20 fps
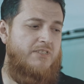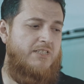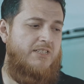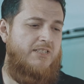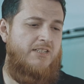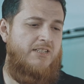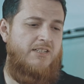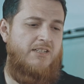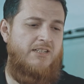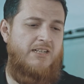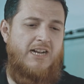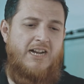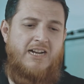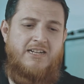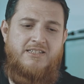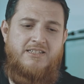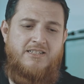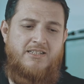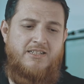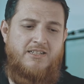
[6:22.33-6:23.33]

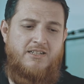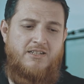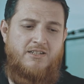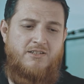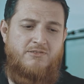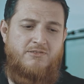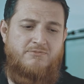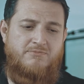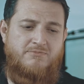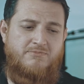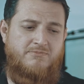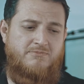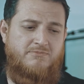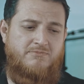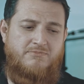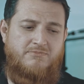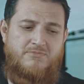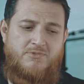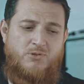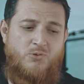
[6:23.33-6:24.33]
and
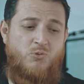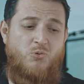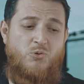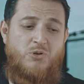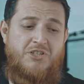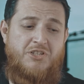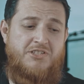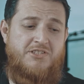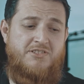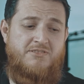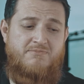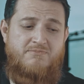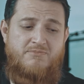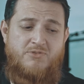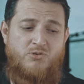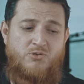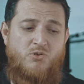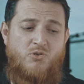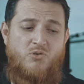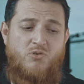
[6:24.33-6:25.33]
who is,
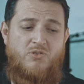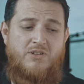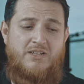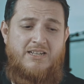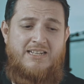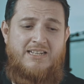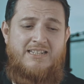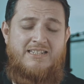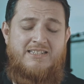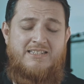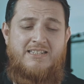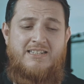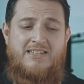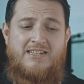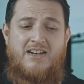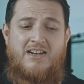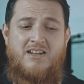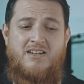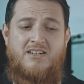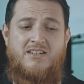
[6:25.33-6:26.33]
you know, in
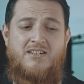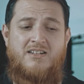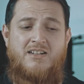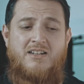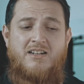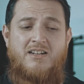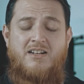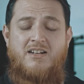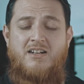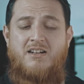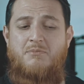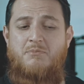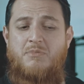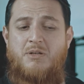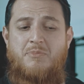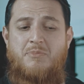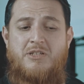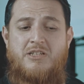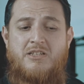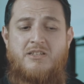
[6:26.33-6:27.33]
her
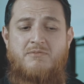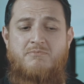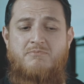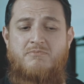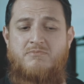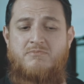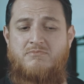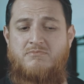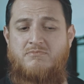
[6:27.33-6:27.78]
maybe